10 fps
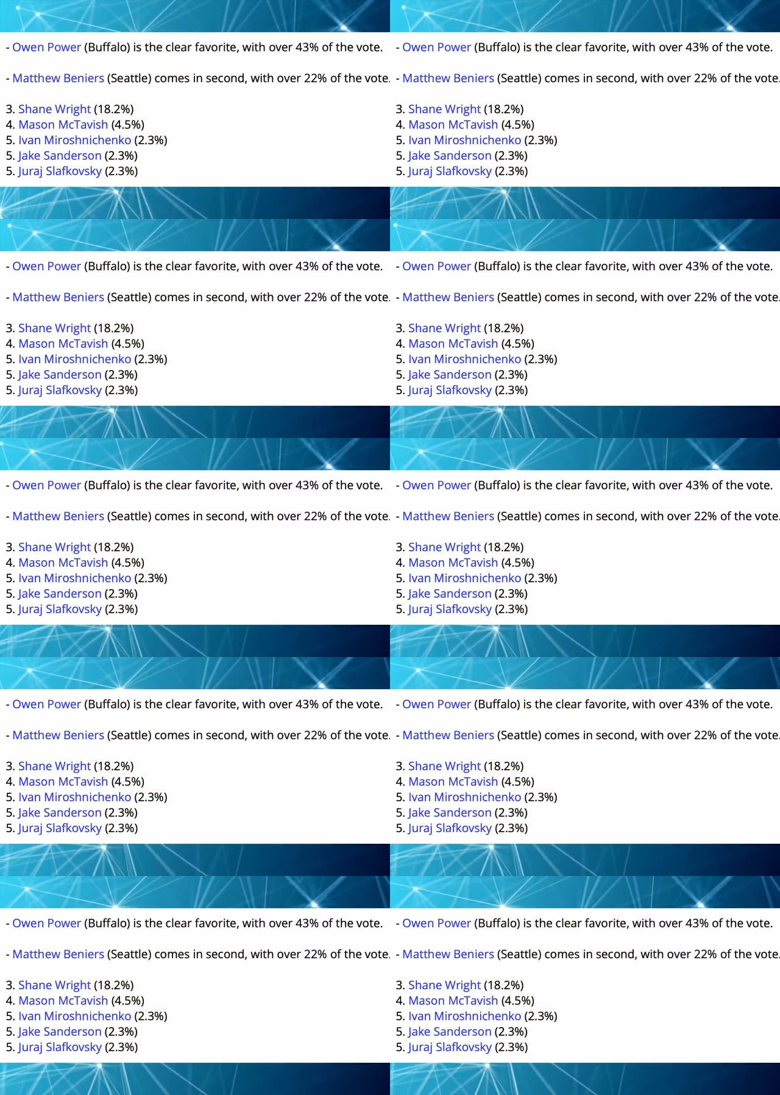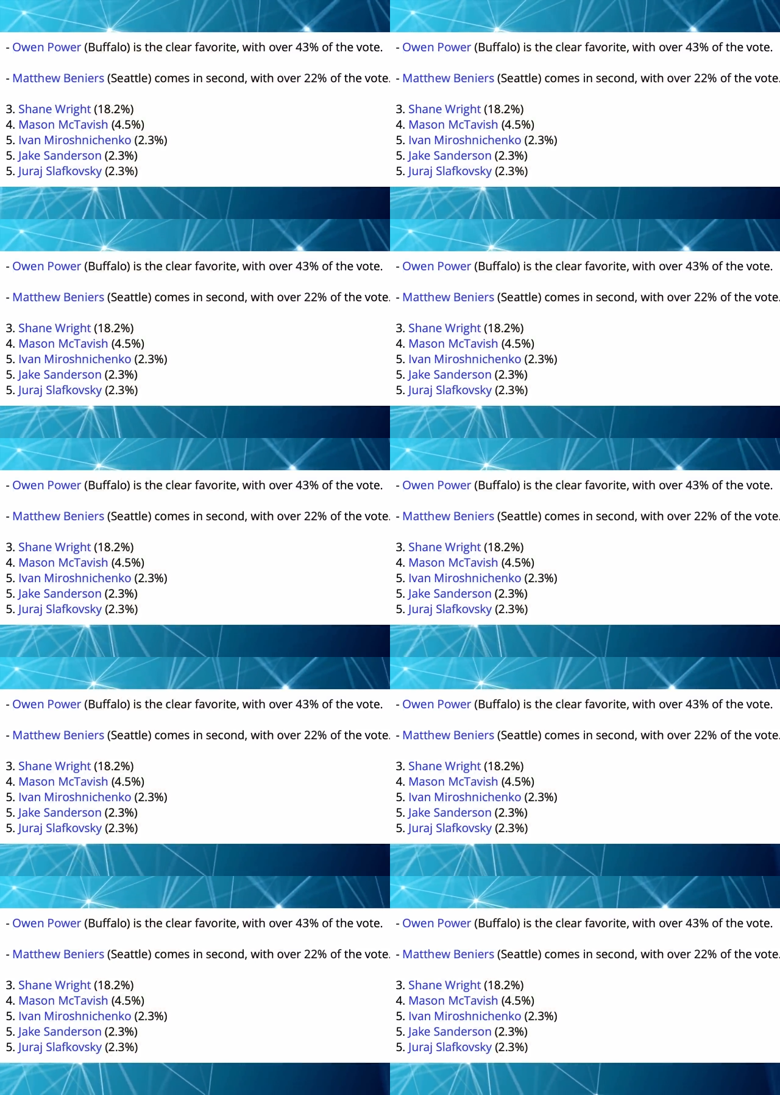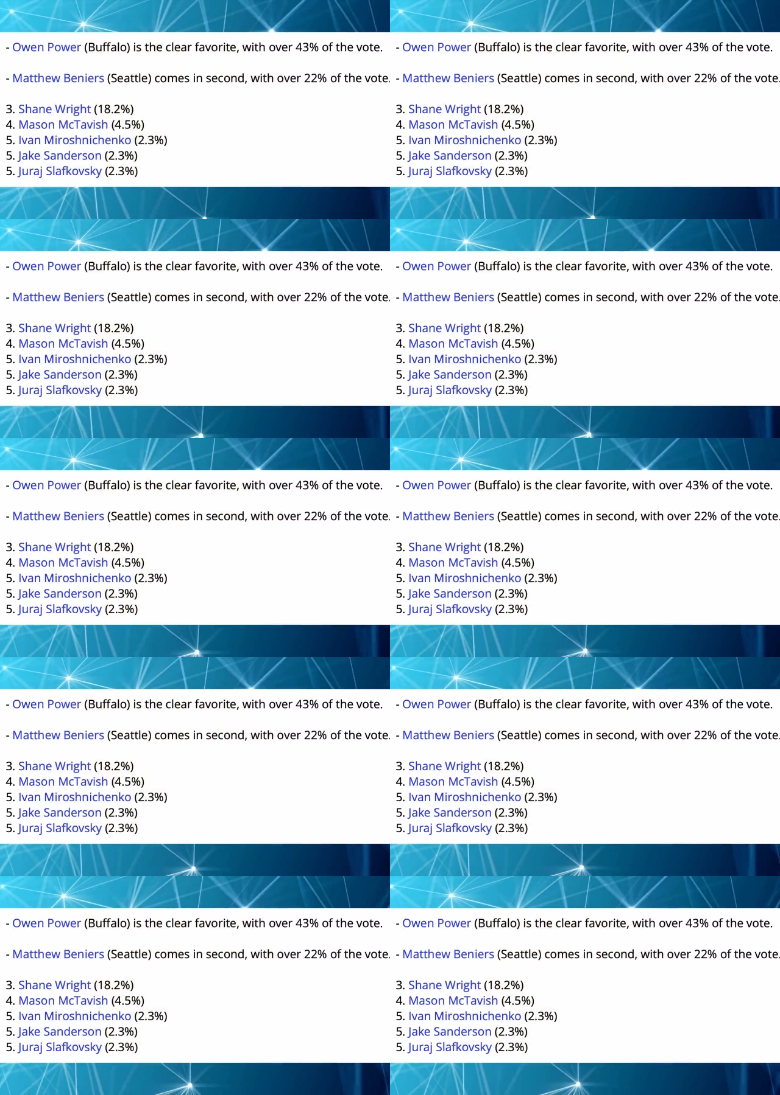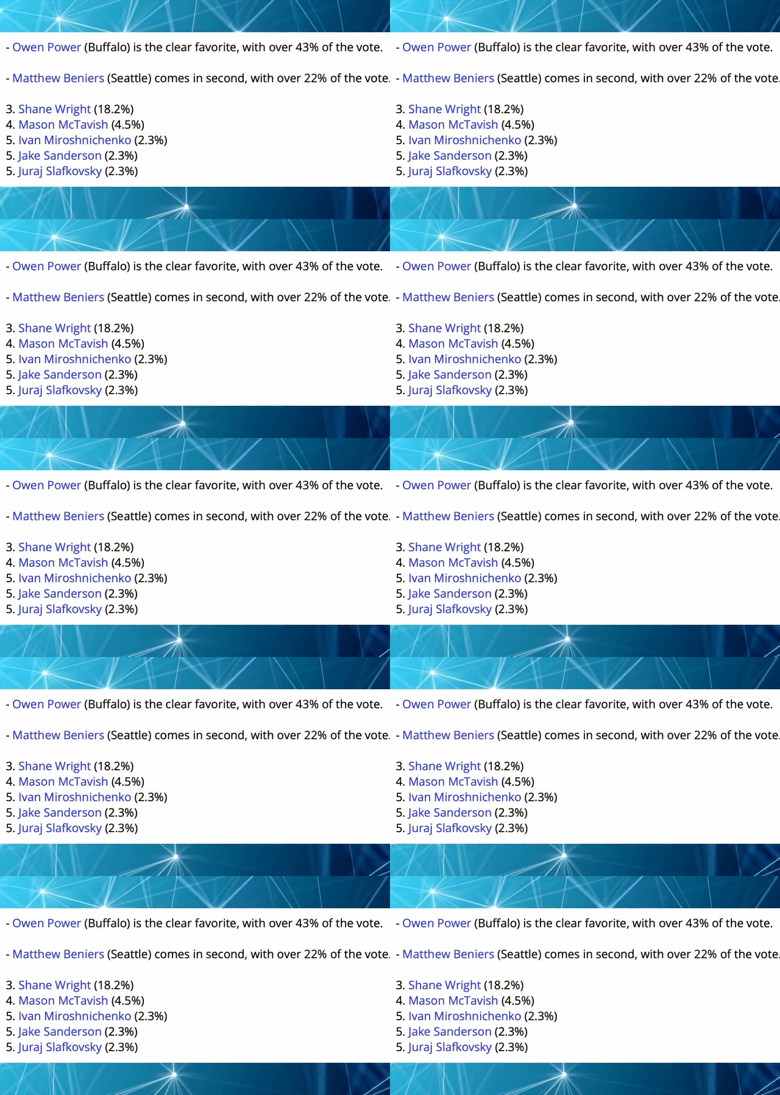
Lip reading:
No face is visible, so there are no lips to read.